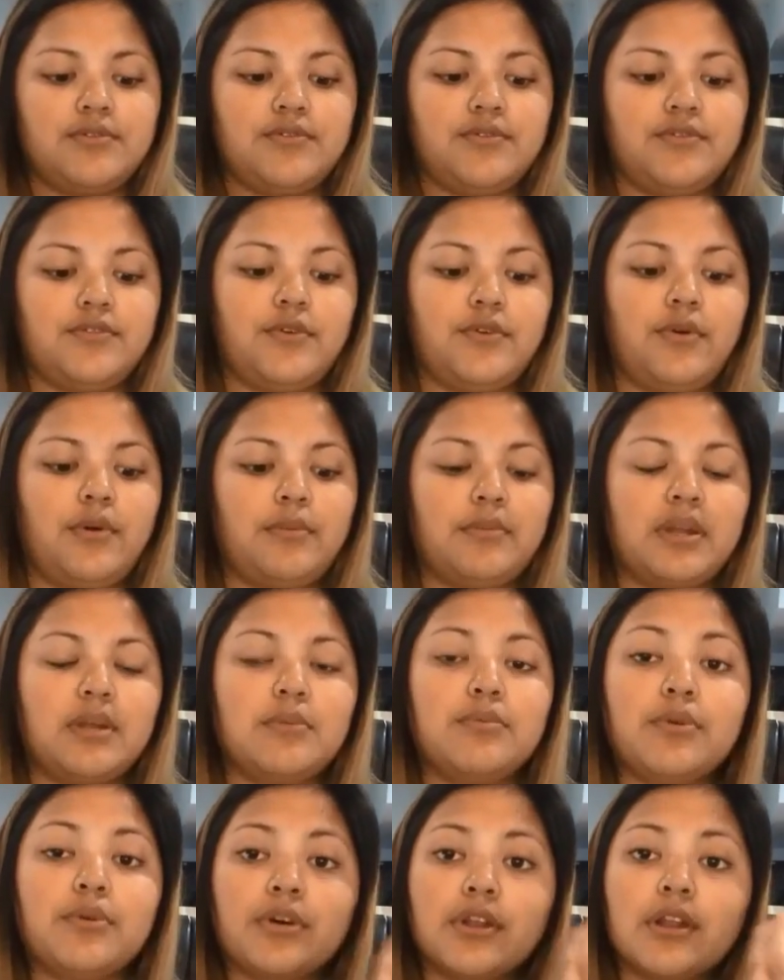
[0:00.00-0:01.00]
So I'm gonna
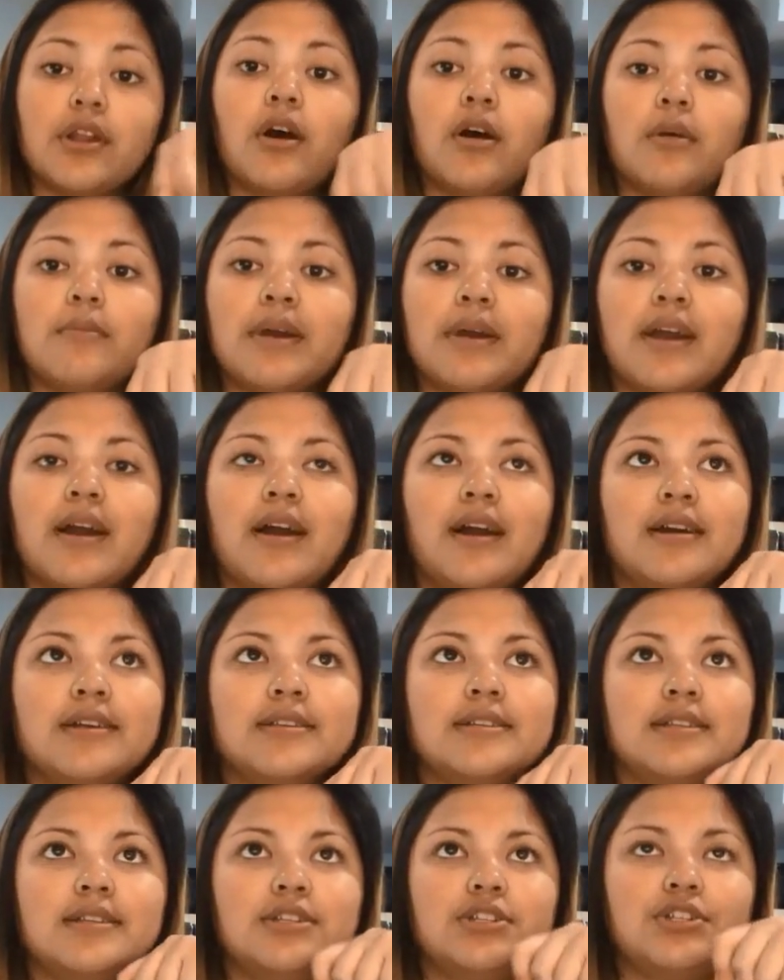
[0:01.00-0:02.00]
put it on my eyes
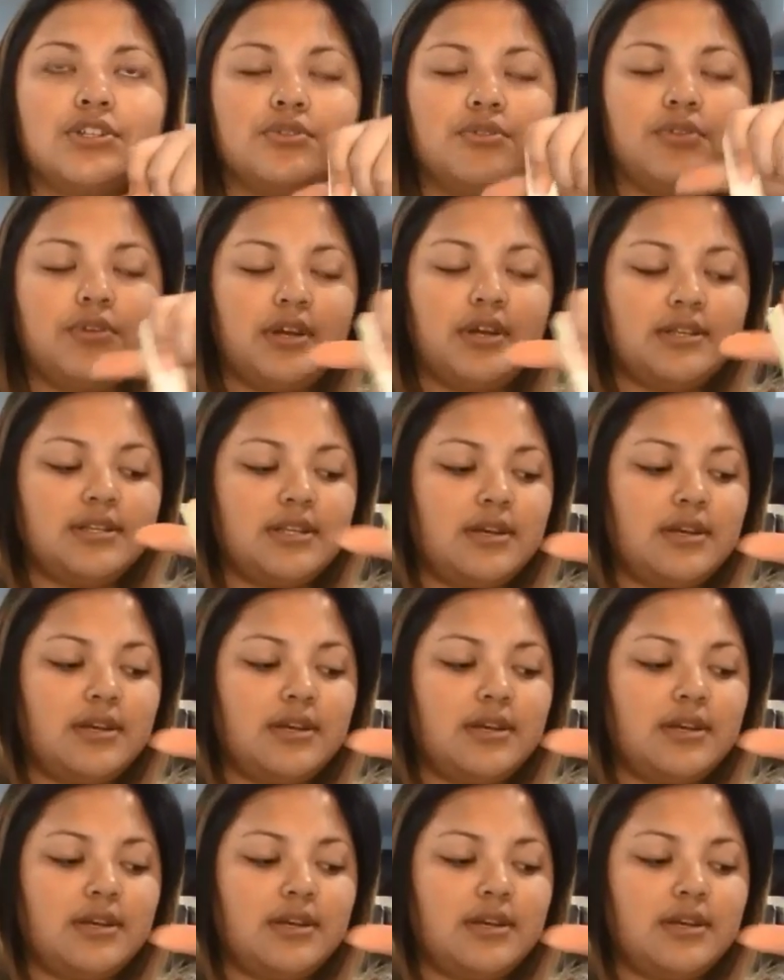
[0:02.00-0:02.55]
and then show you guys